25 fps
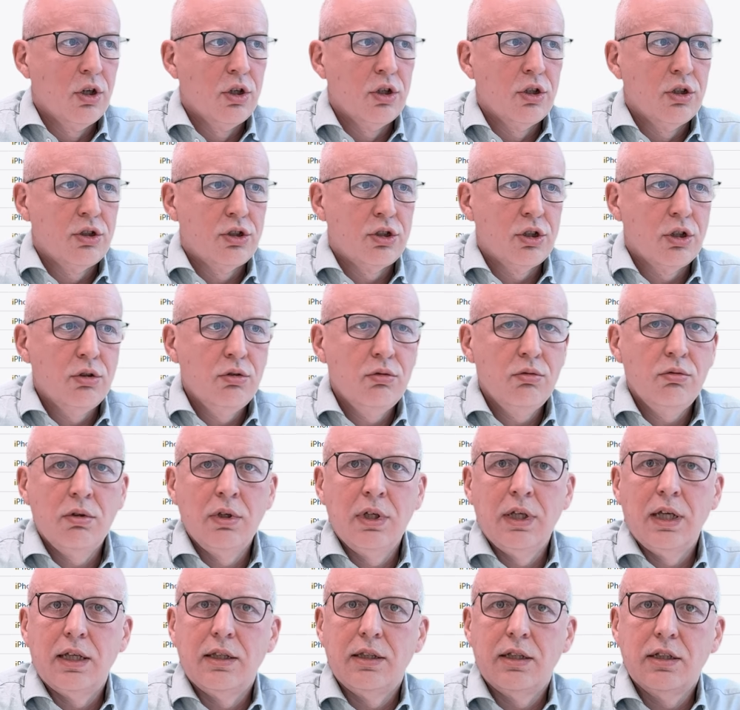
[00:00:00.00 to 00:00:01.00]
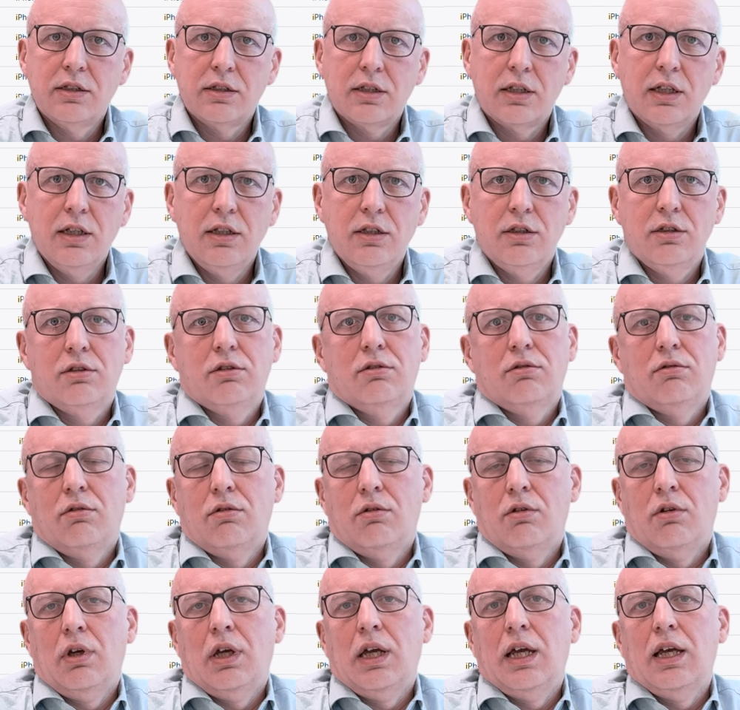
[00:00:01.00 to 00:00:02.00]
So in this case,
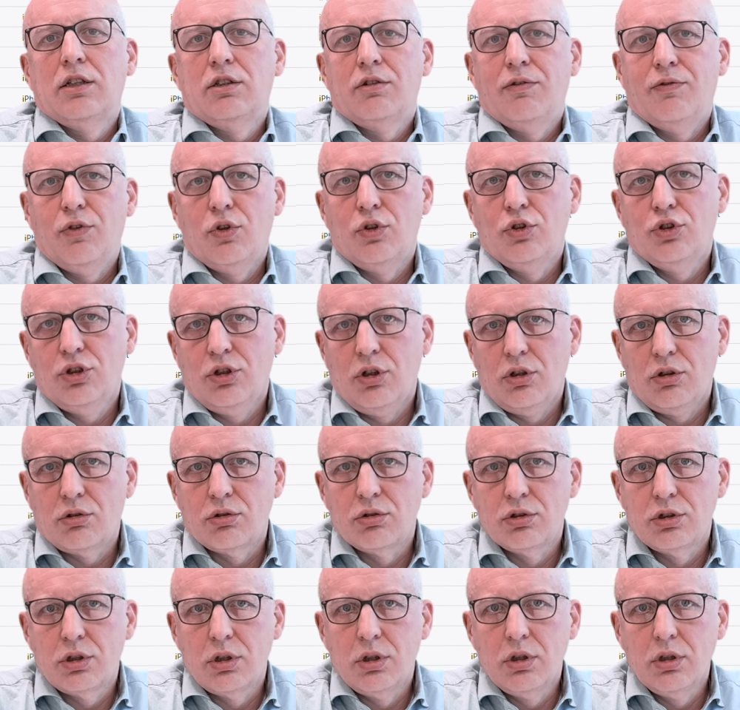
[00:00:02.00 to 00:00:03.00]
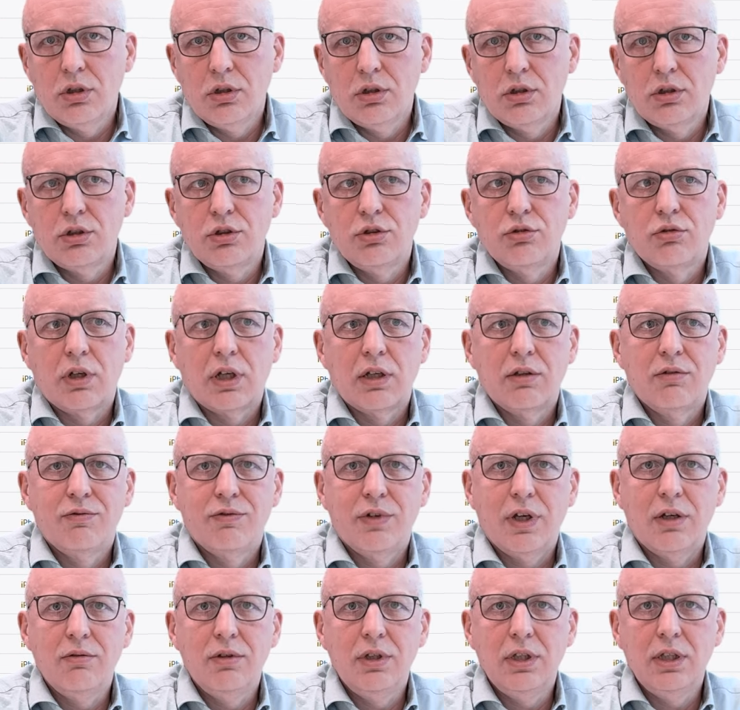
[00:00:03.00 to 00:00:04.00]
as a functional consultant, you can
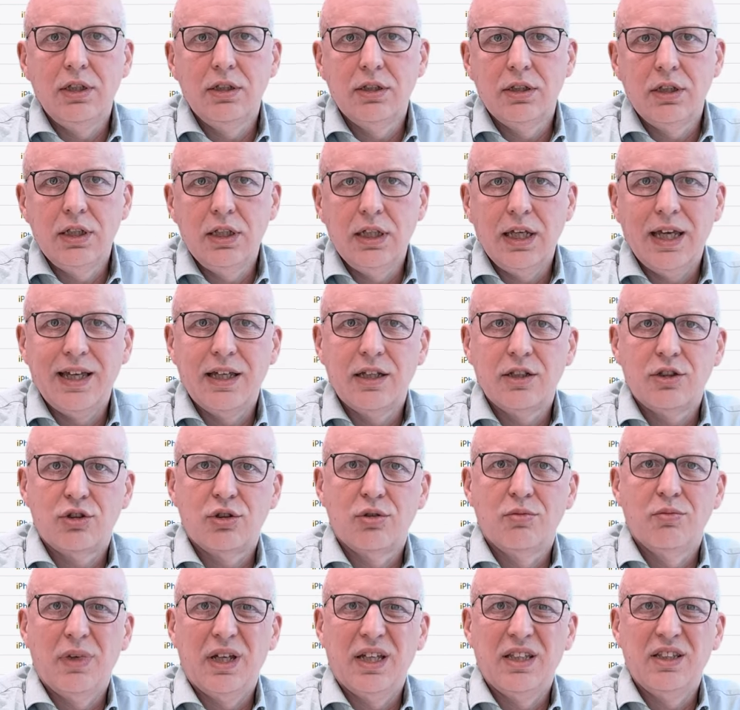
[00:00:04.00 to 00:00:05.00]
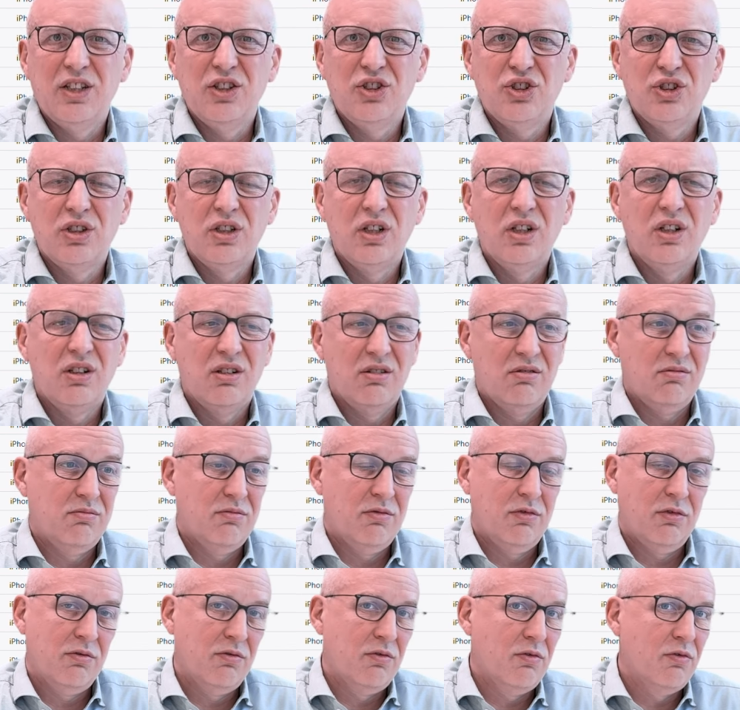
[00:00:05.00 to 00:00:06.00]
very easily add some additional
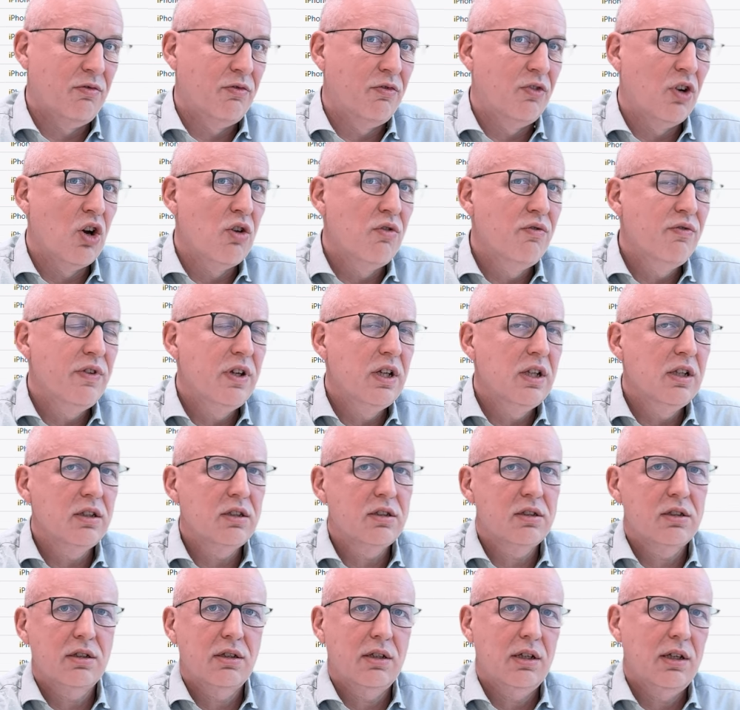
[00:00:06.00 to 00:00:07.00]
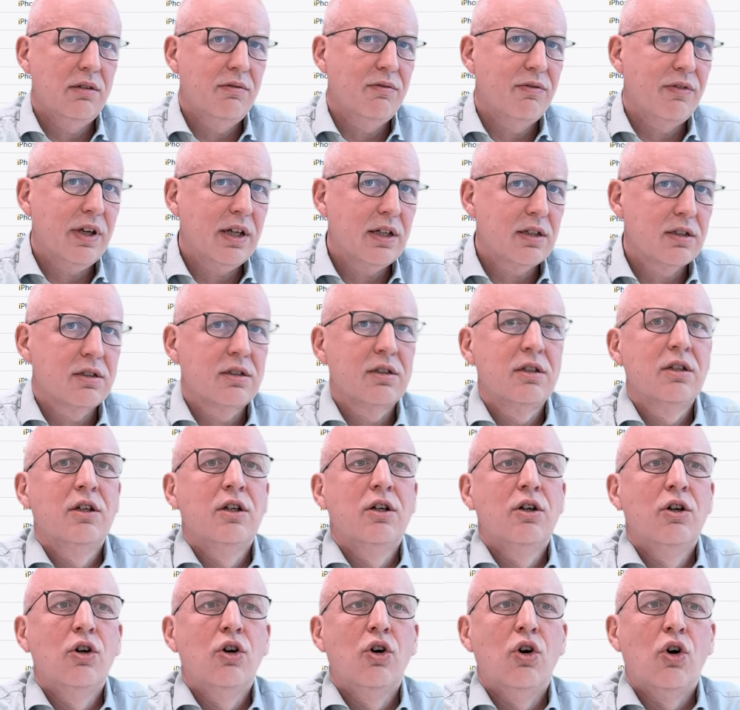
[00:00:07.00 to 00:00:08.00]
flow fields, in fact,
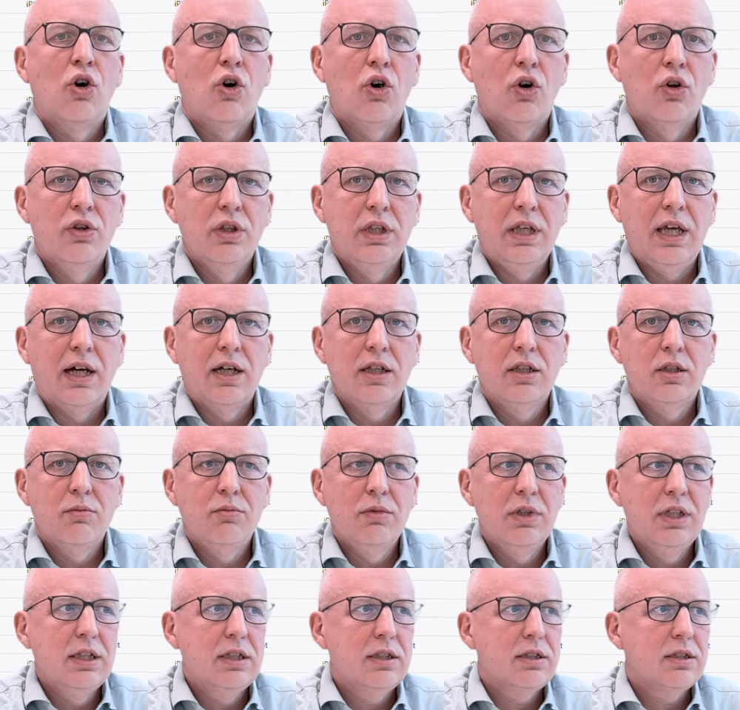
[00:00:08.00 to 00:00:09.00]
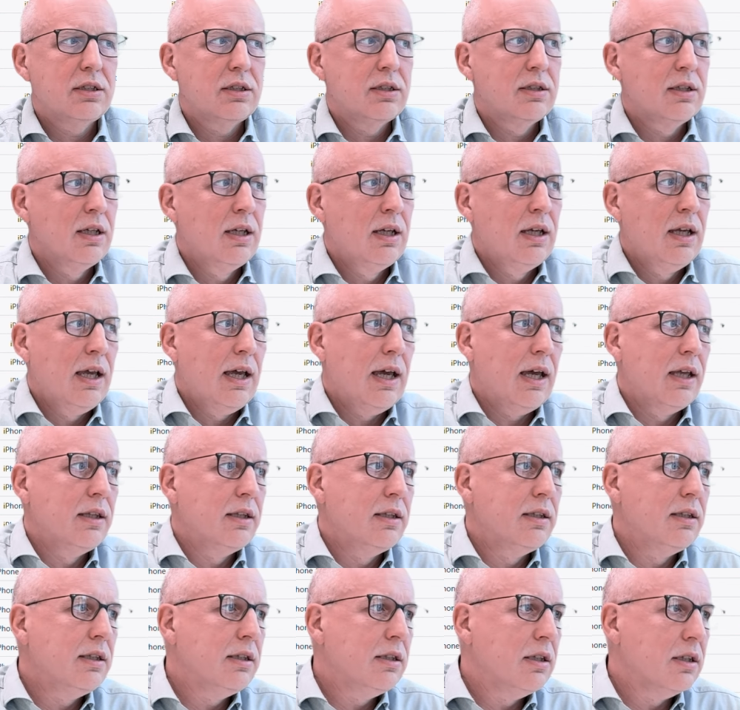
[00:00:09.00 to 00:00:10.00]
on the item list,
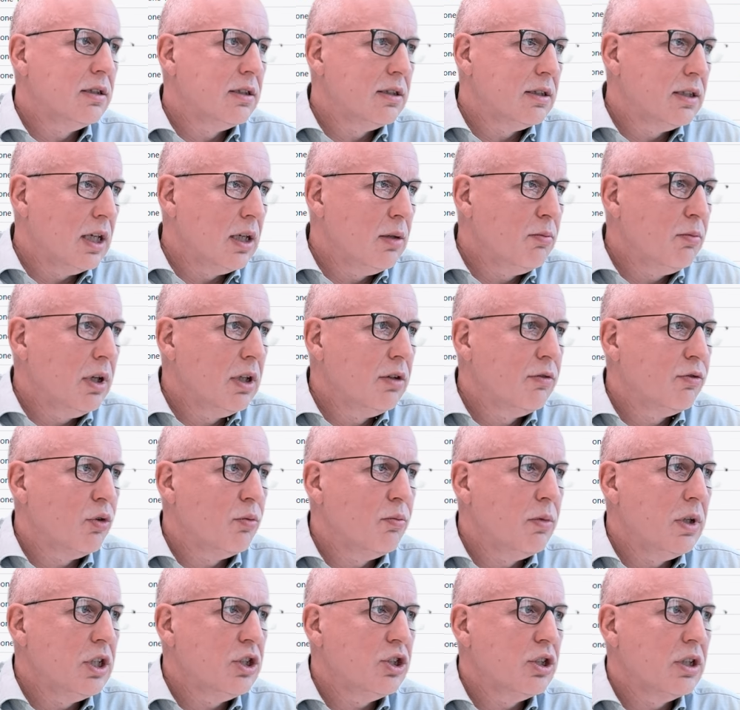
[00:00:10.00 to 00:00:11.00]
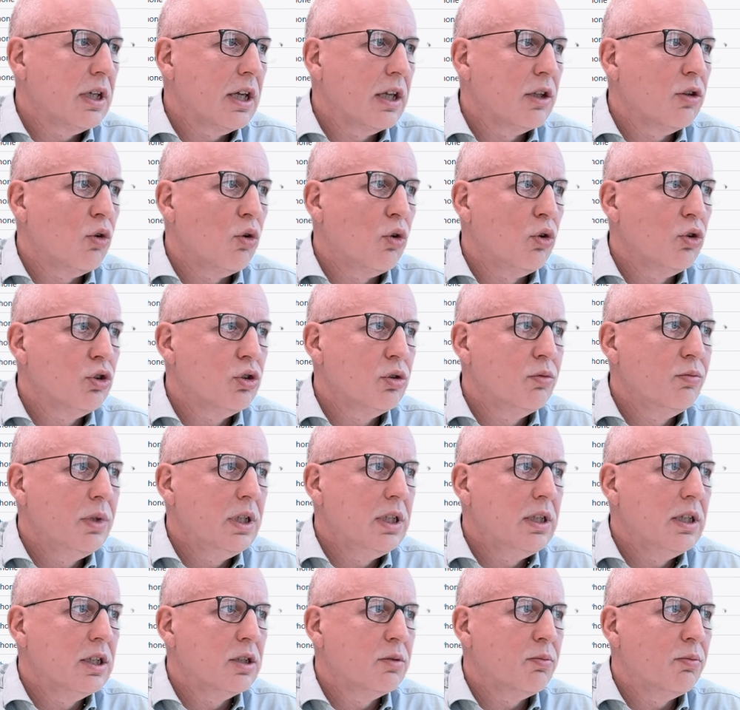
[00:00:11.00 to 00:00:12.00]
and the same information can also be
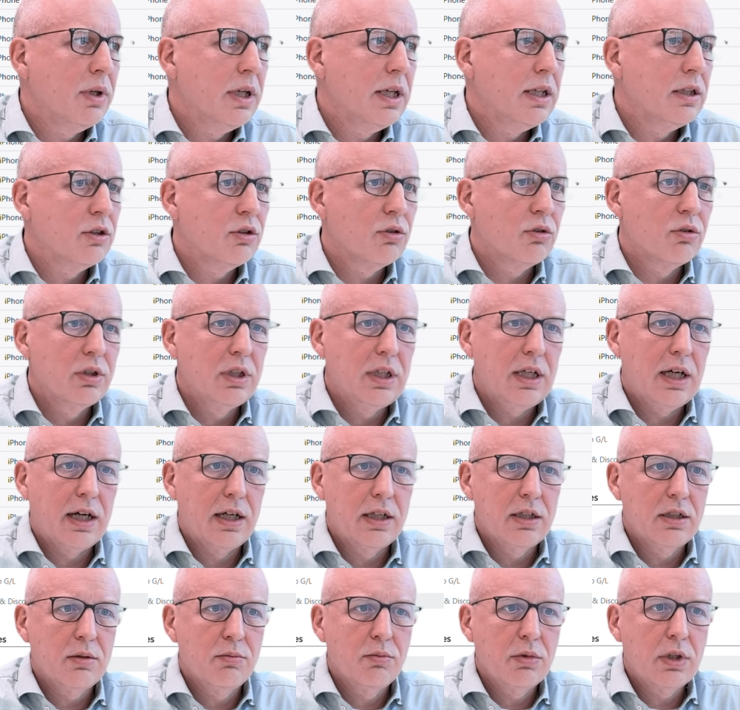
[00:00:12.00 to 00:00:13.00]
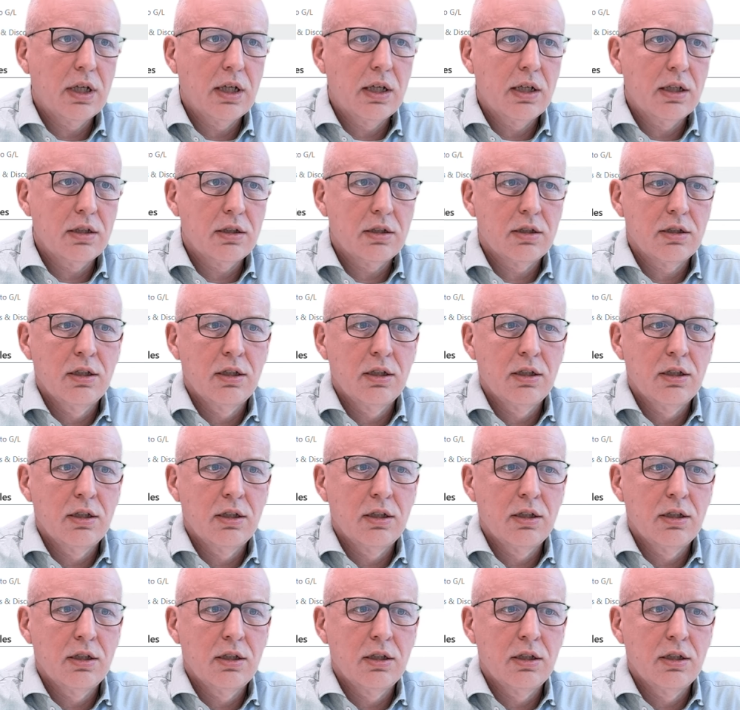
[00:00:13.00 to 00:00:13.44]
displayed on the item card.